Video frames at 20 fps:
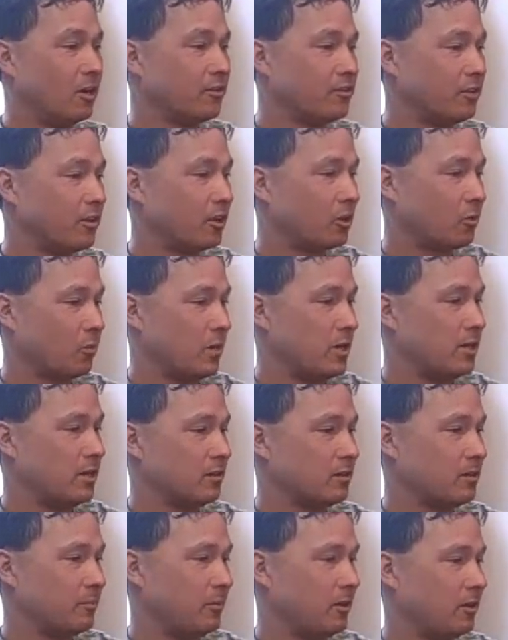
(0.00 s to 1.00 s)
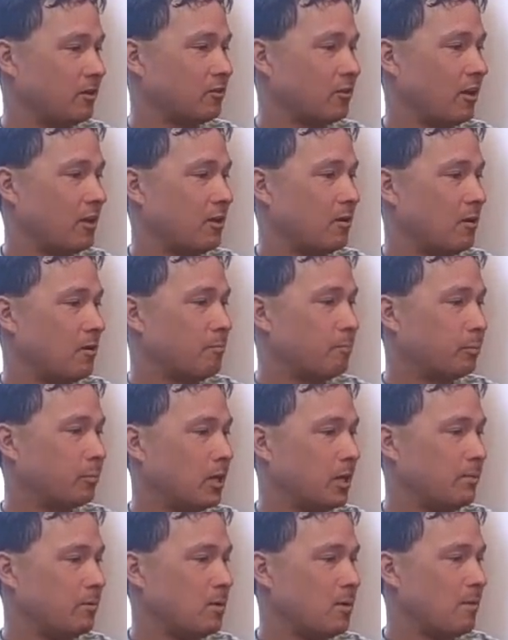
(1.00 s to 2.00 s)
dozen ingredients. I mean, it's like
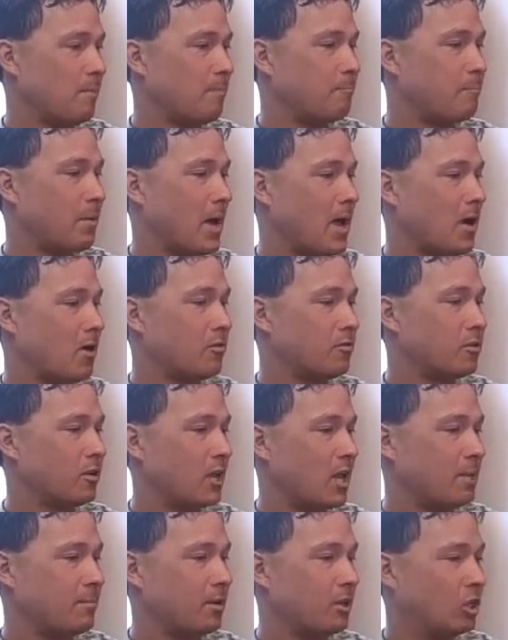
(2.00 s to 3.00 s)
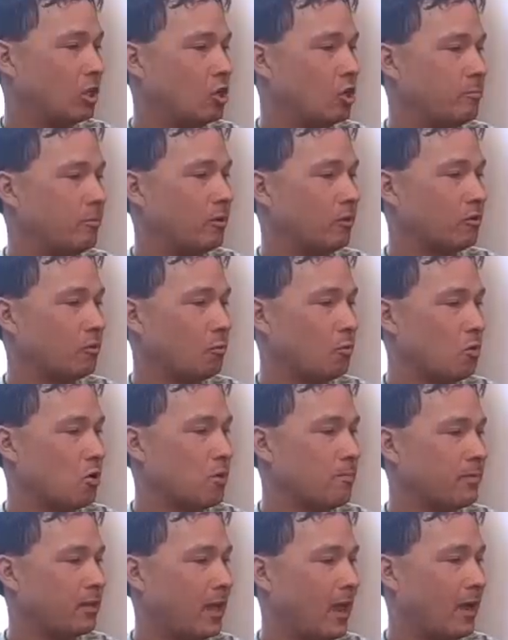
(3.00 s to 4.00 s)
premium biodynamic humus,
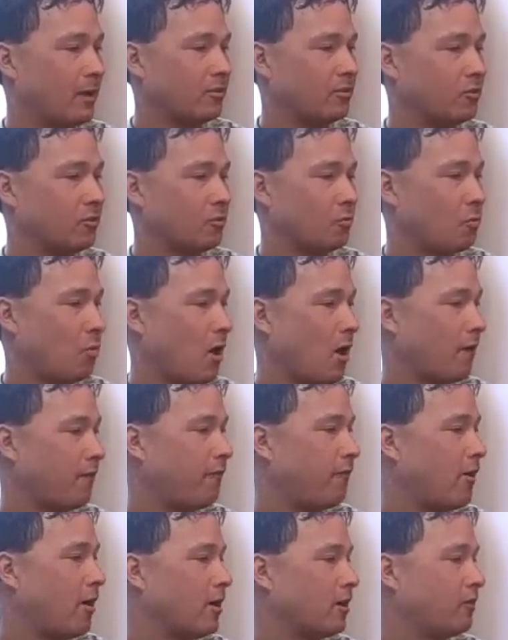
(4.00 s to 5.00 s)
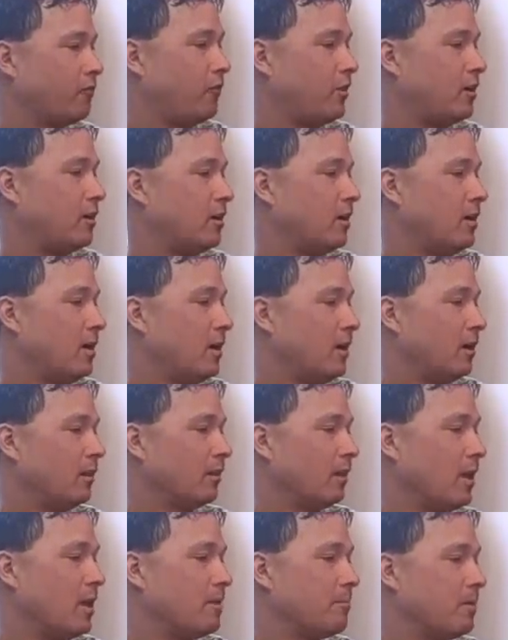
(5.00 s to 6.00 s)
worm castings, rock phosphate,
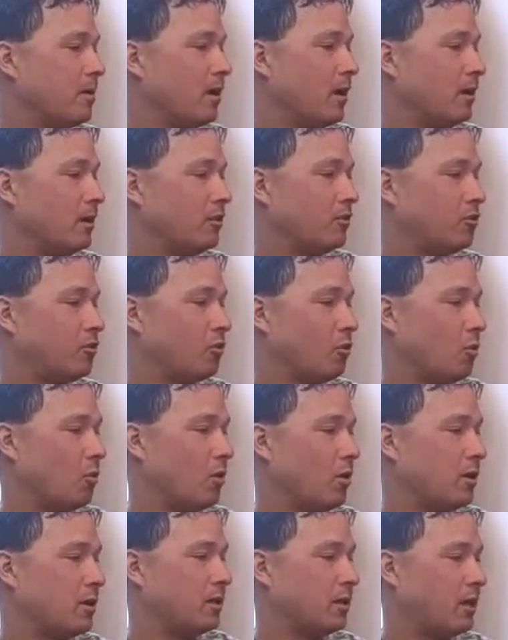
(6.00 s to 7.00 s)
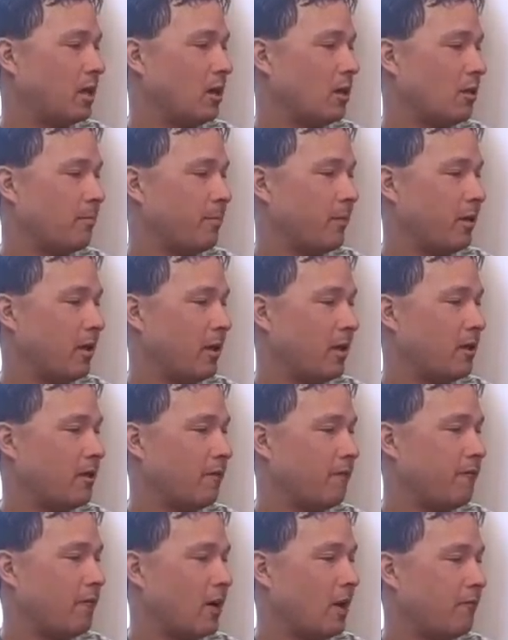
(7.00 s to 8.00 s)
langbeinite, soy, kelp, and
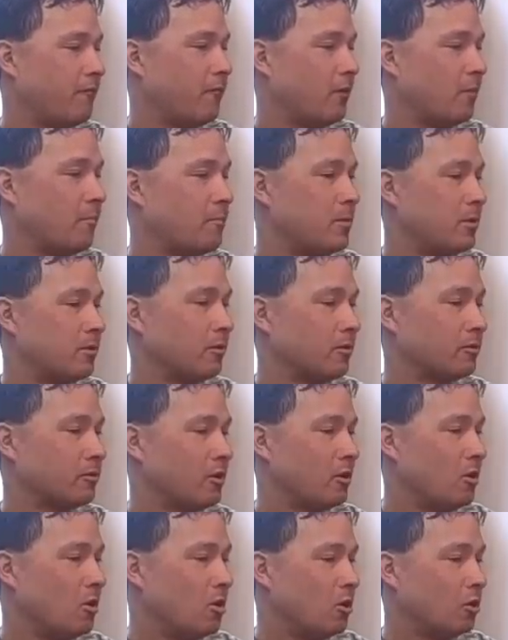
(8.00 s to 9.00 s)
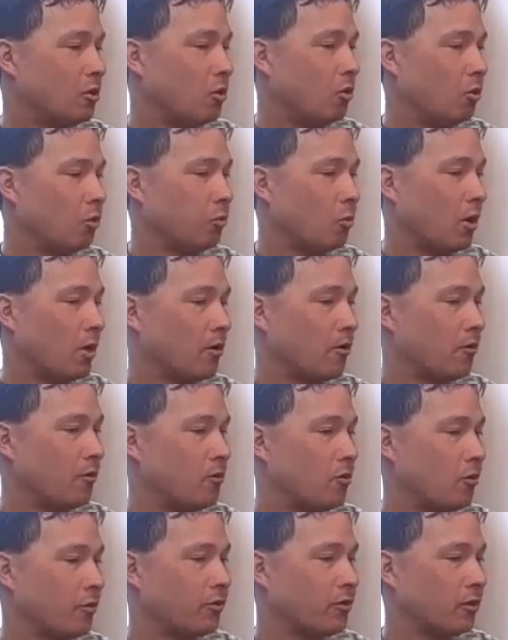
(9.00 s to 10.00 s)
alfalfa meals, cold water
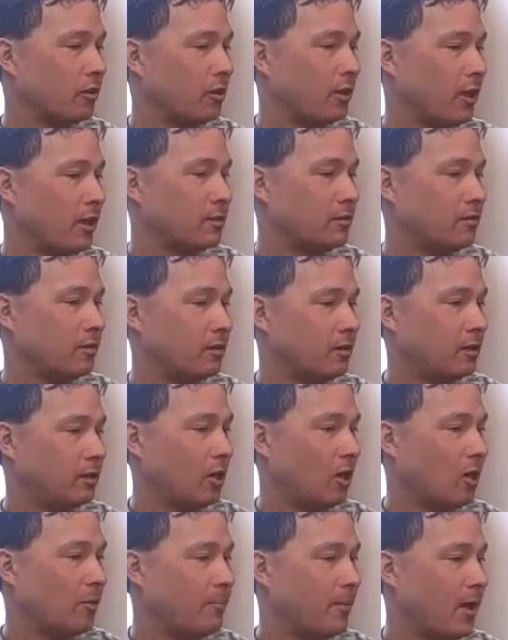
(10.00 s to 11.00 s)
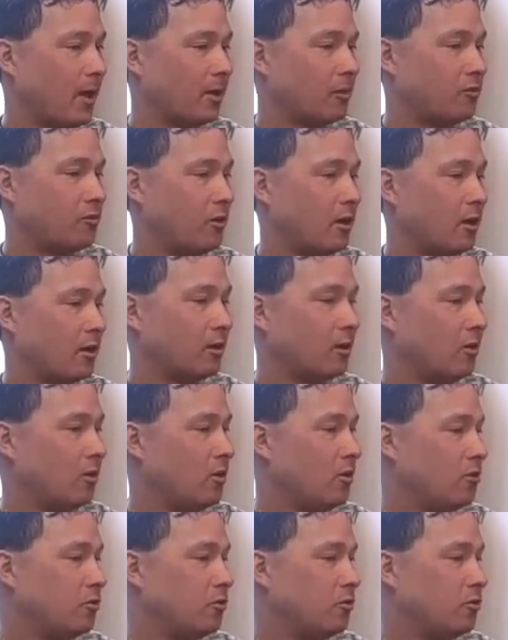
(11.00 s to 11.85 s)
North Atlantic kelp extract,